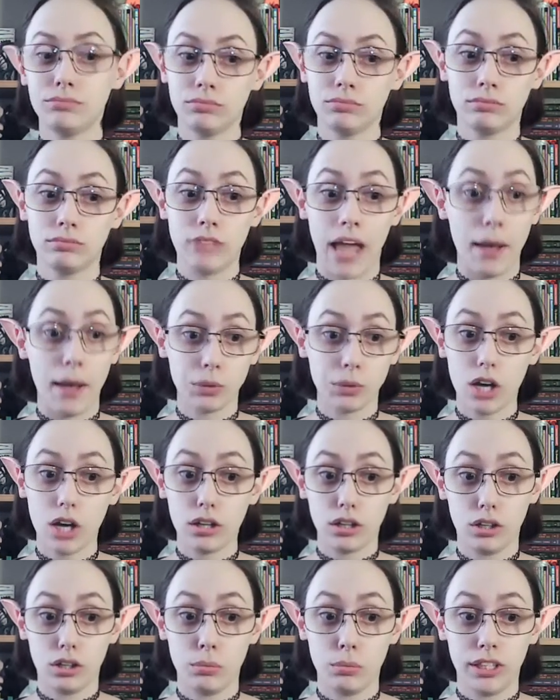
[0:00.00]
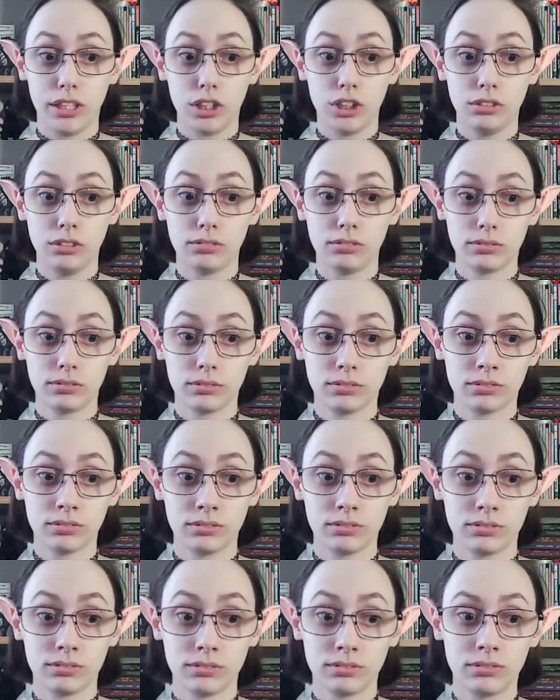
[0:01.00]
Yeah, I'm talking to you, bitch.
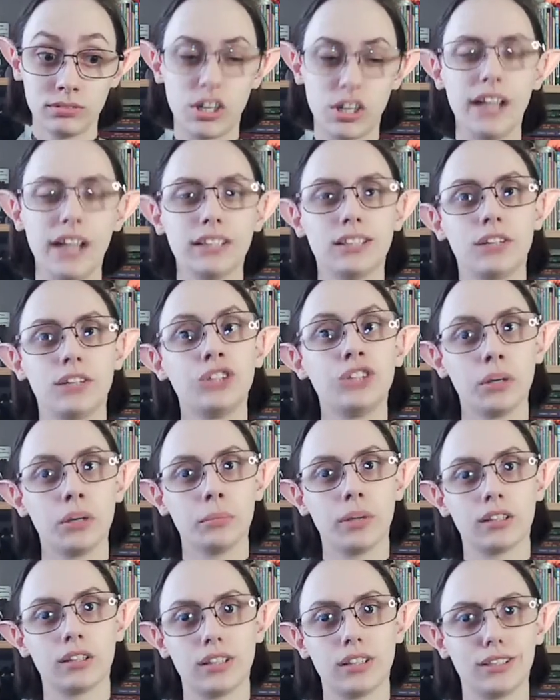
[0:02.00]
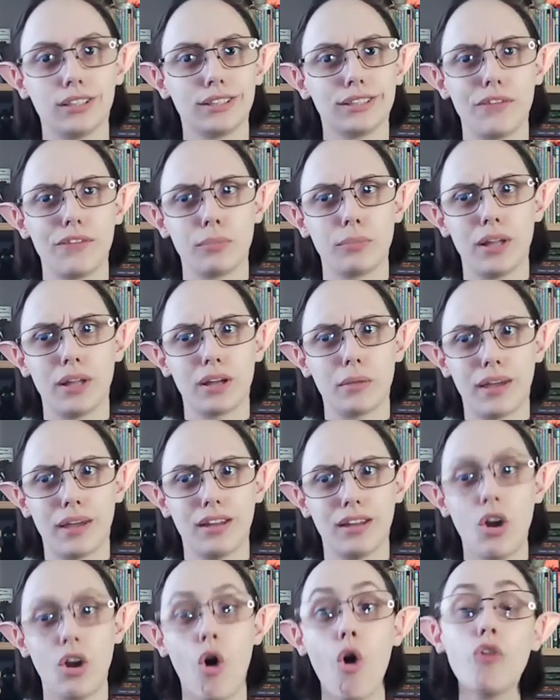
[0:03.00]
Granted, if she unplugs it, I just have to plug it again.
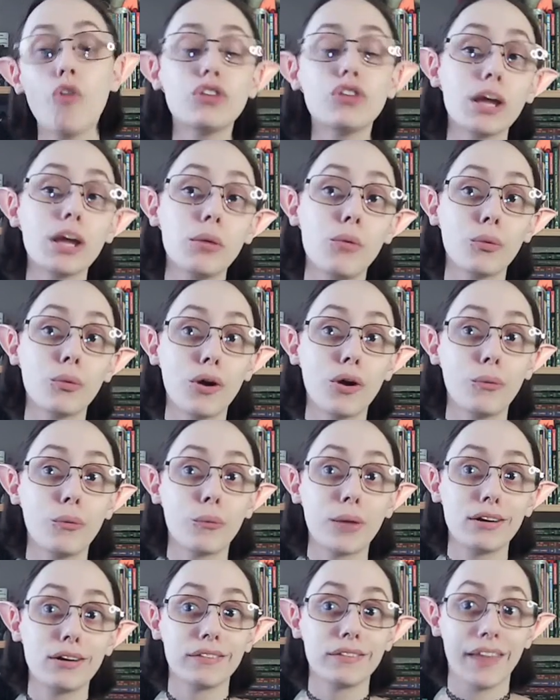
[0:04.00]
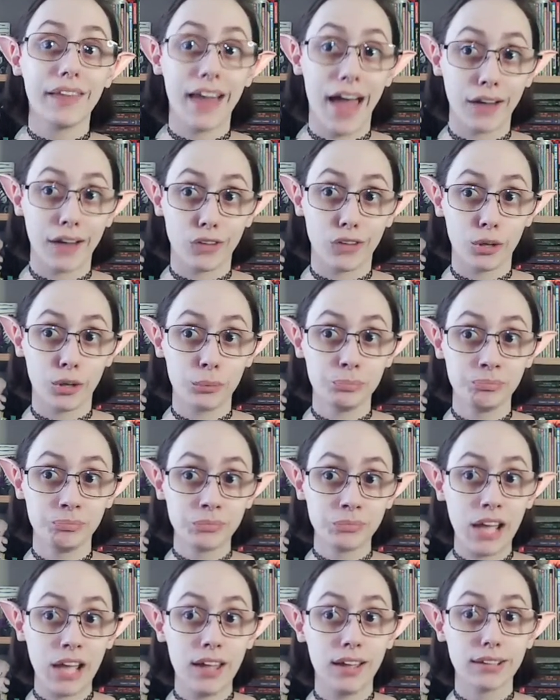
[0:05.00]
Hopefully it won't go weird and lag though.
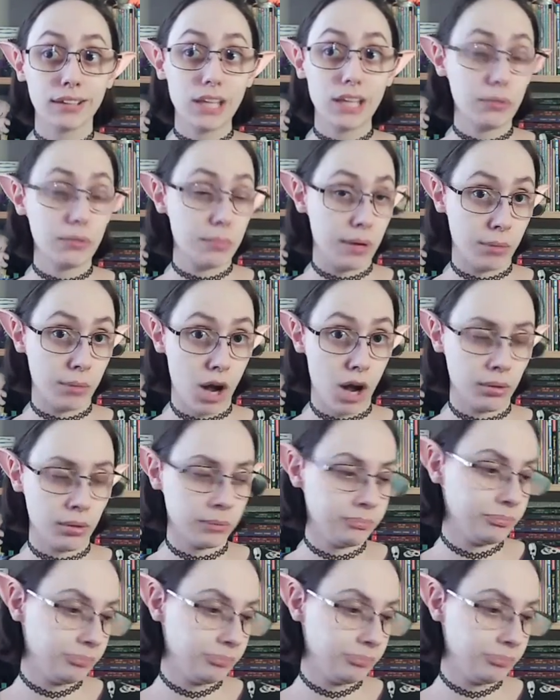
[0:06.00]
That would be a problem.